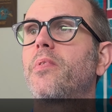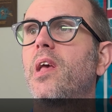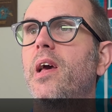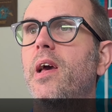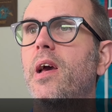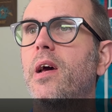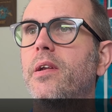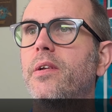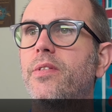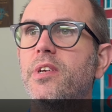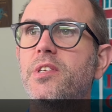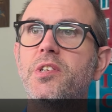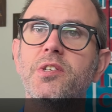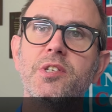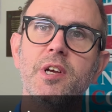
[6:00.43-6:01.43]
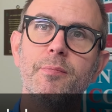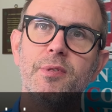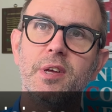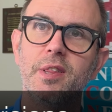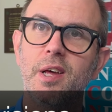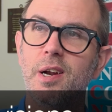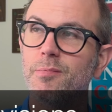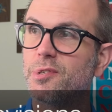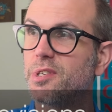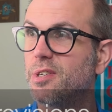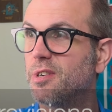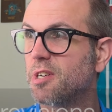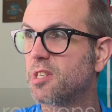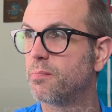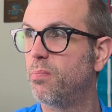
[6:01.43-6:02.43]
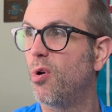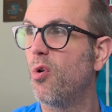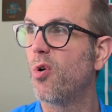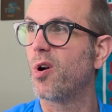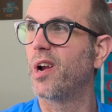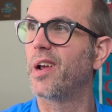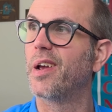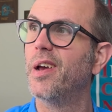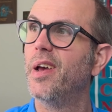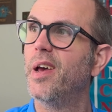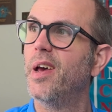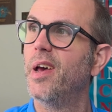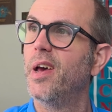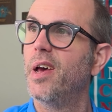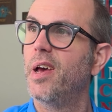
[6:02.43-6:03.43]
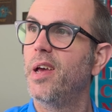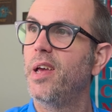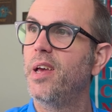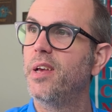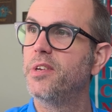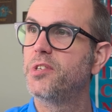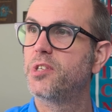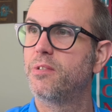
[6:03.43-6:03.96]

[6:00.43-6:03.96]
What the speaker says: and this is something that I'm still exploring, is